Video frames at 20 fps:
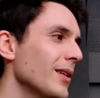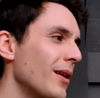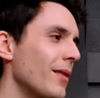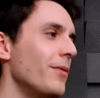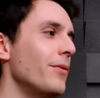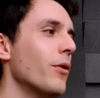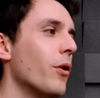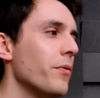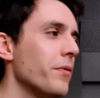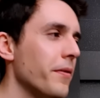
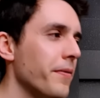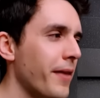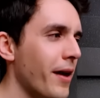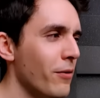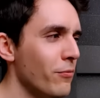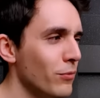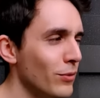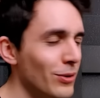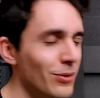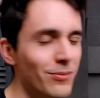Not that
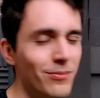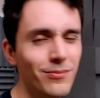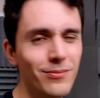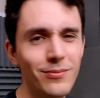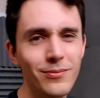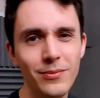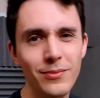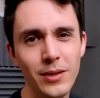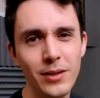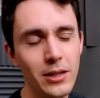that will
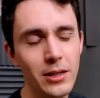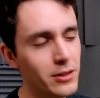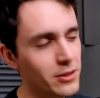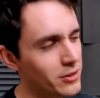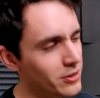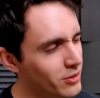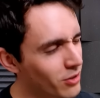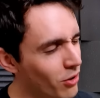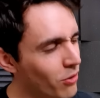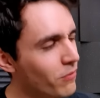
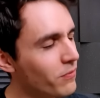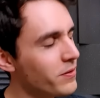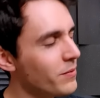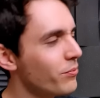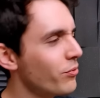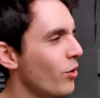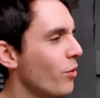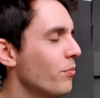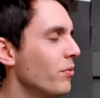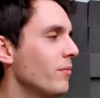solve the
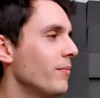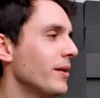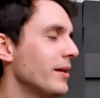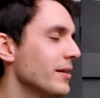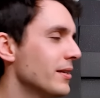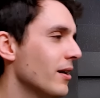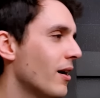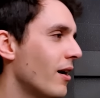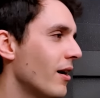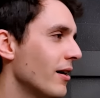problem
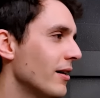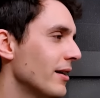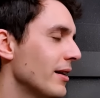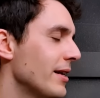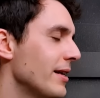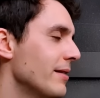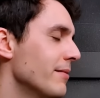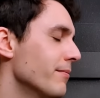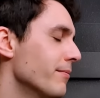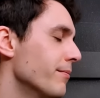
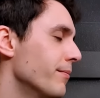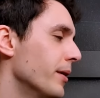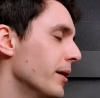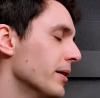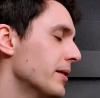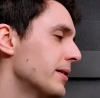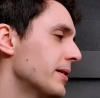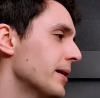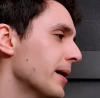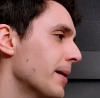entirely,
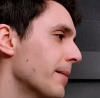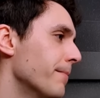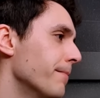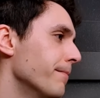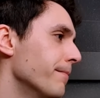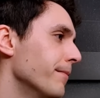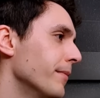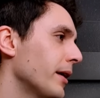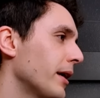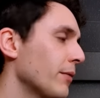but
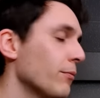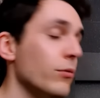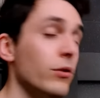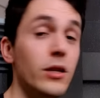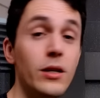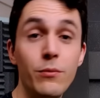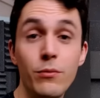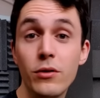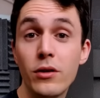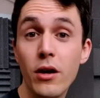it
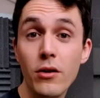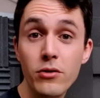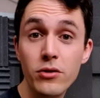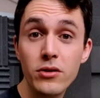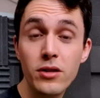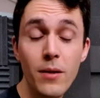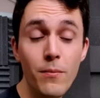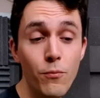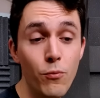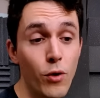will go
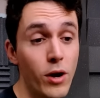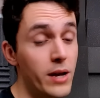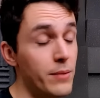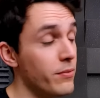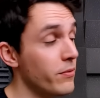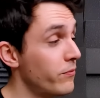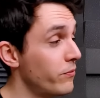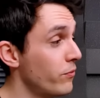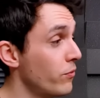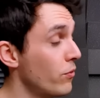some way
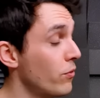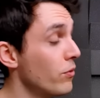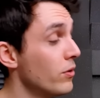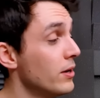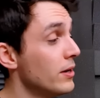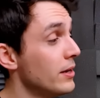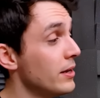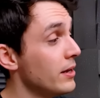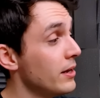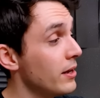before
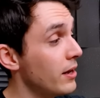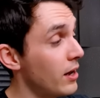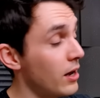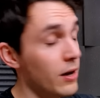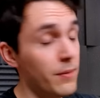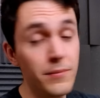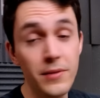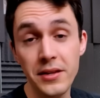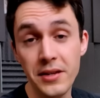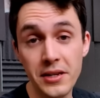
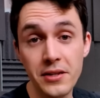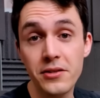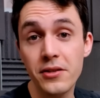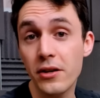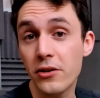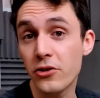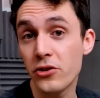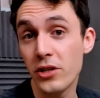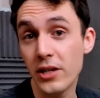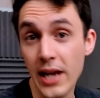they need
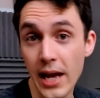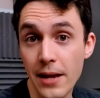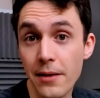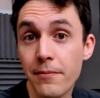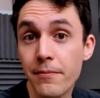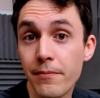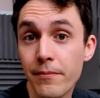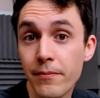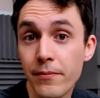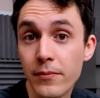suction again.
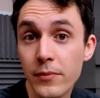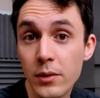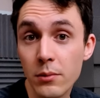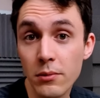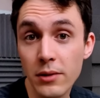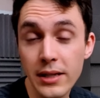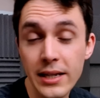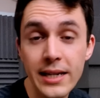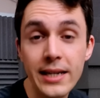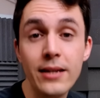So it
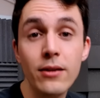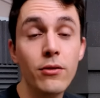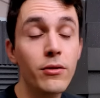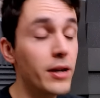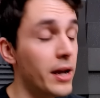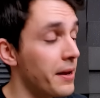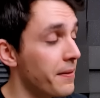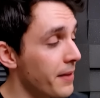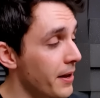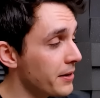will
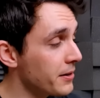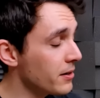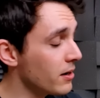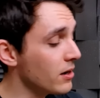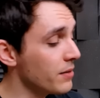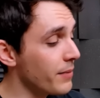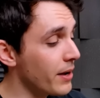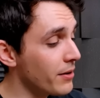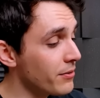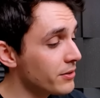elongate that
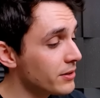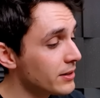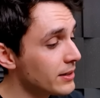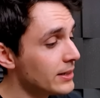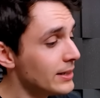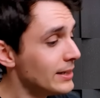time out.